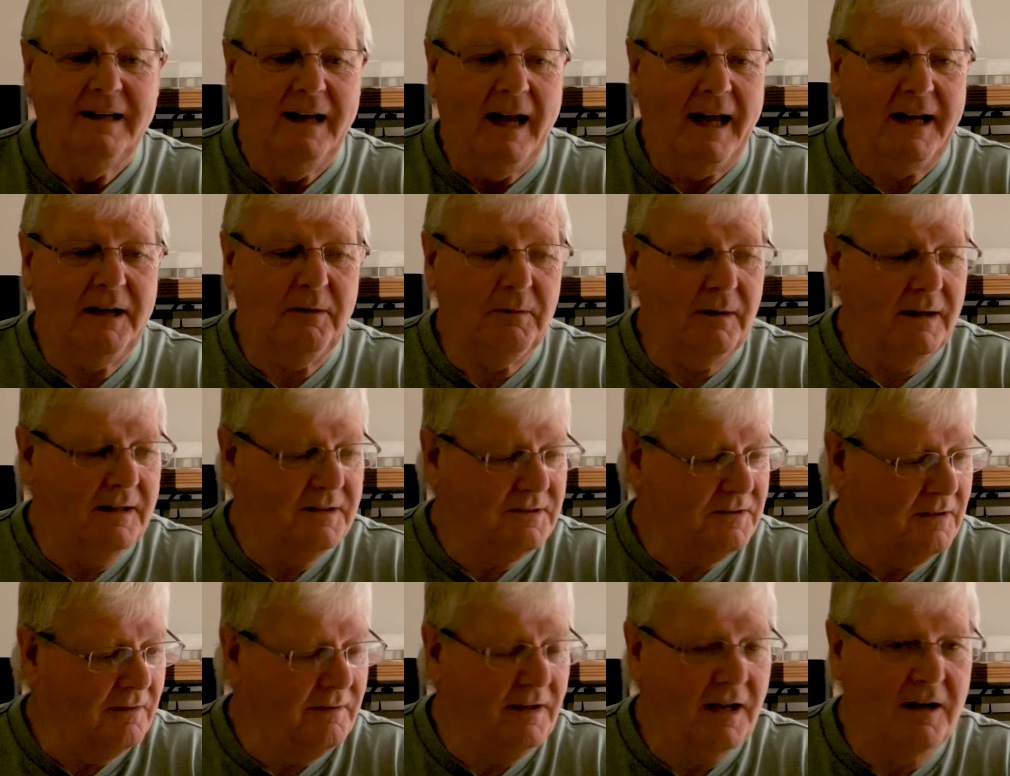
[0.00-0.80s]
Anyway,
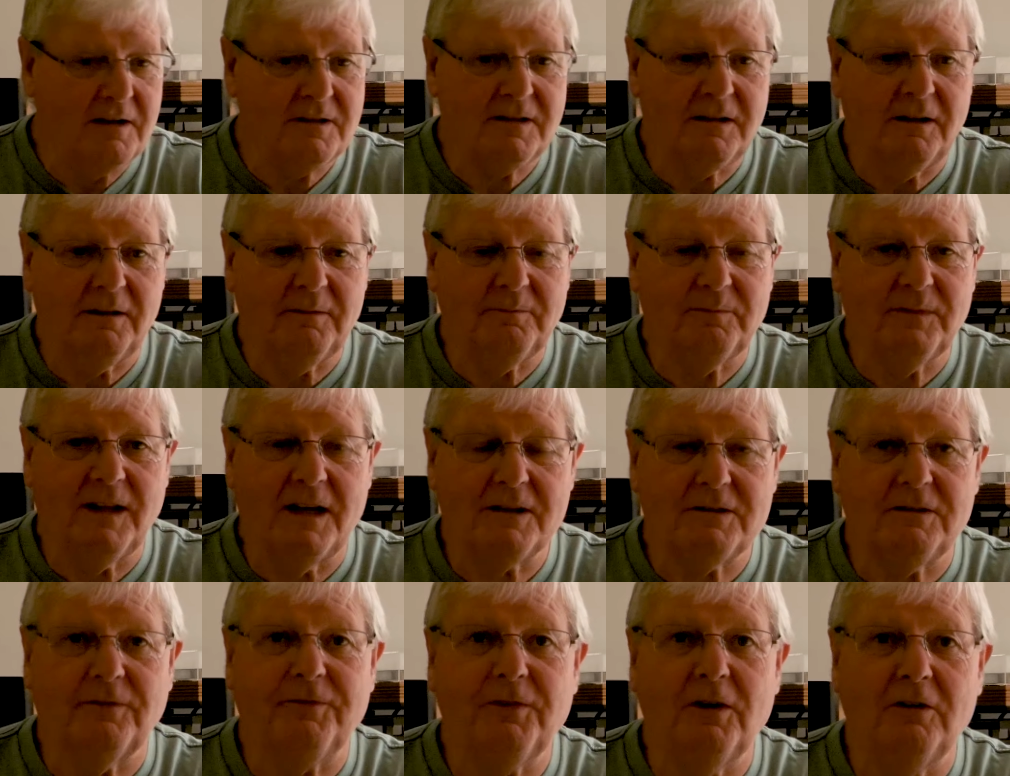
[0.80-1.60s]
so
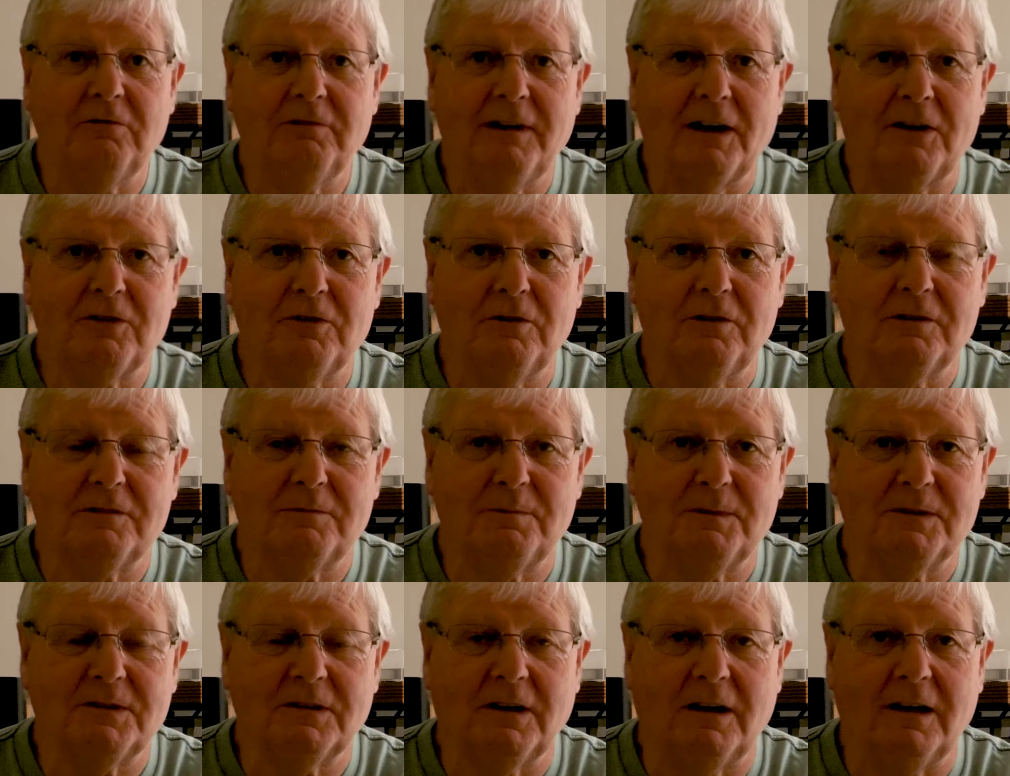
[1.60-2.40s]
there's a few records
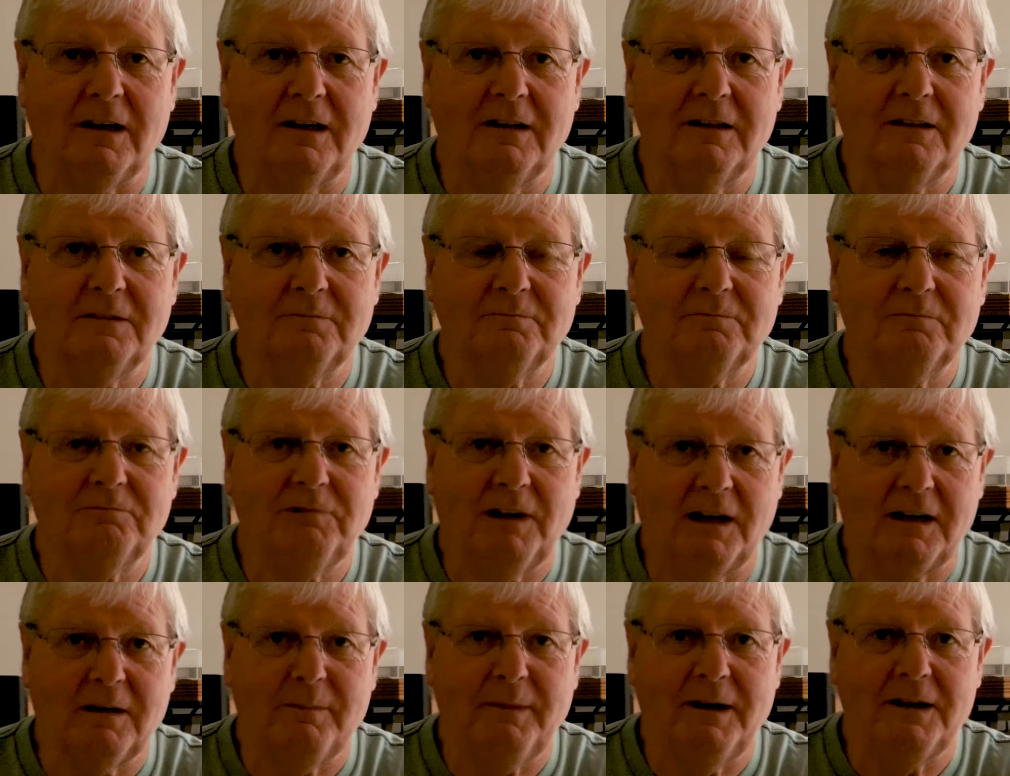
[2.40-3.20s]
which I
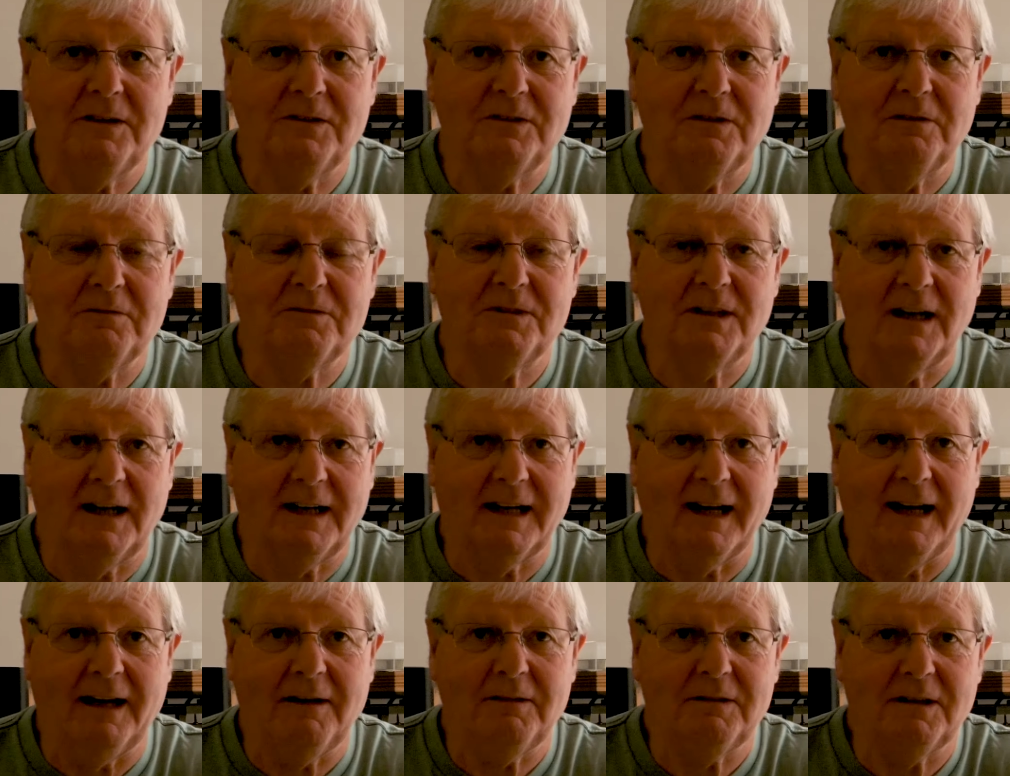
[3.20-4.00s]
recommend you
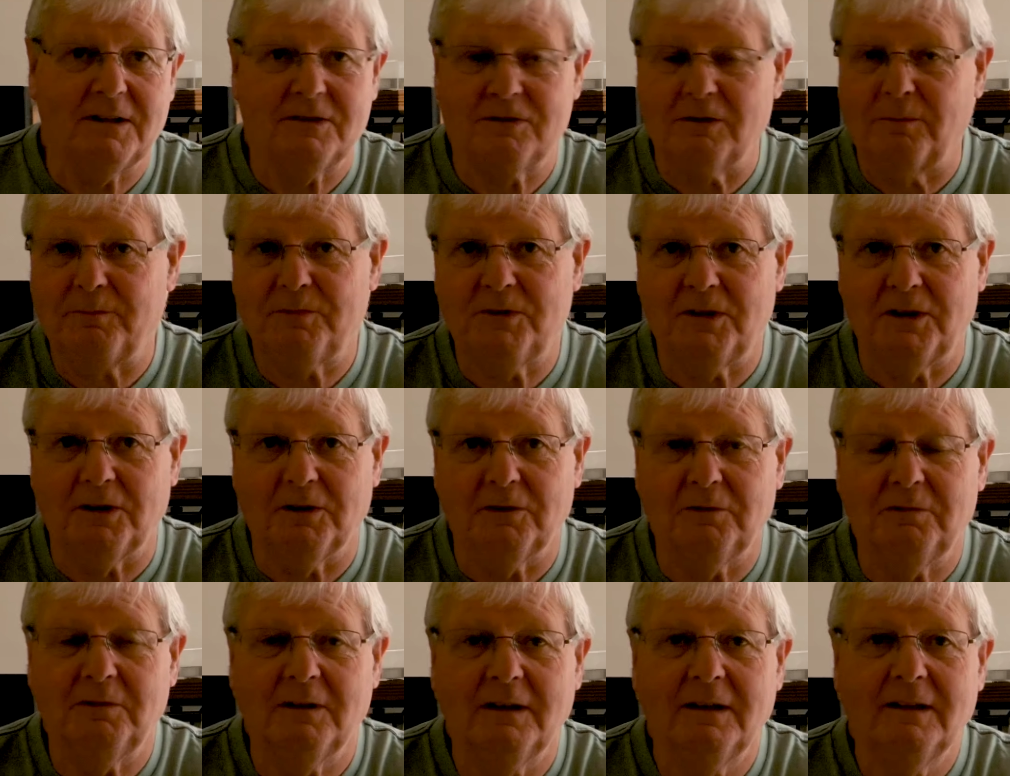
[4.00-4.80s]
check out. It's up to
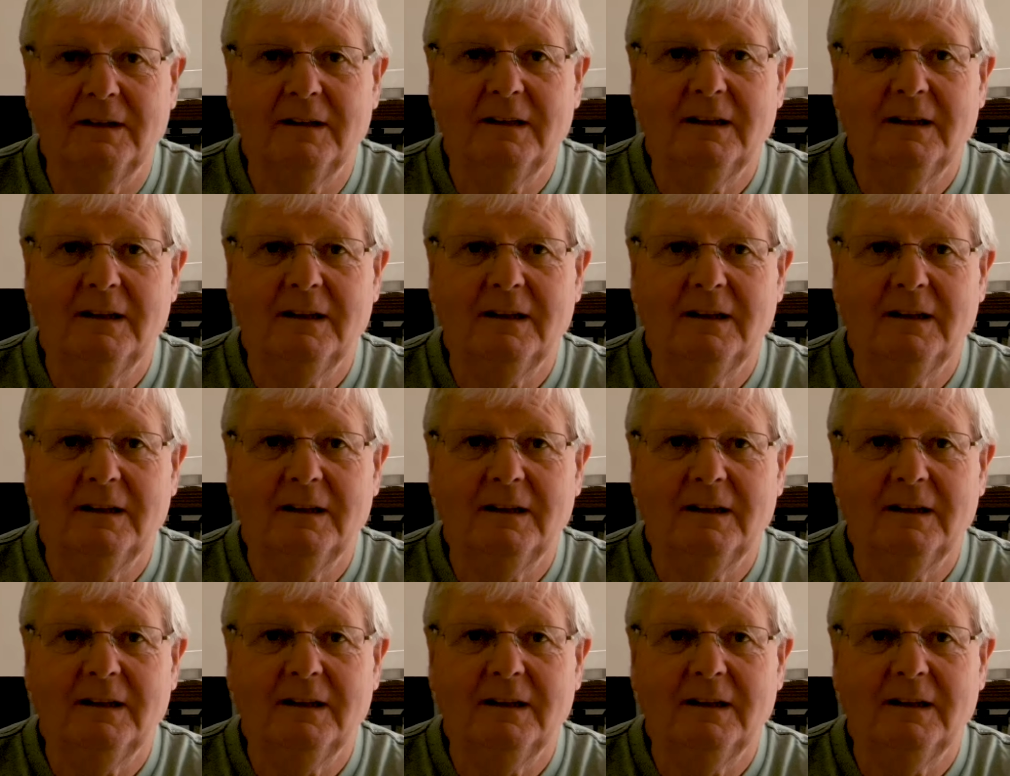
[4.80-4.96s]
you.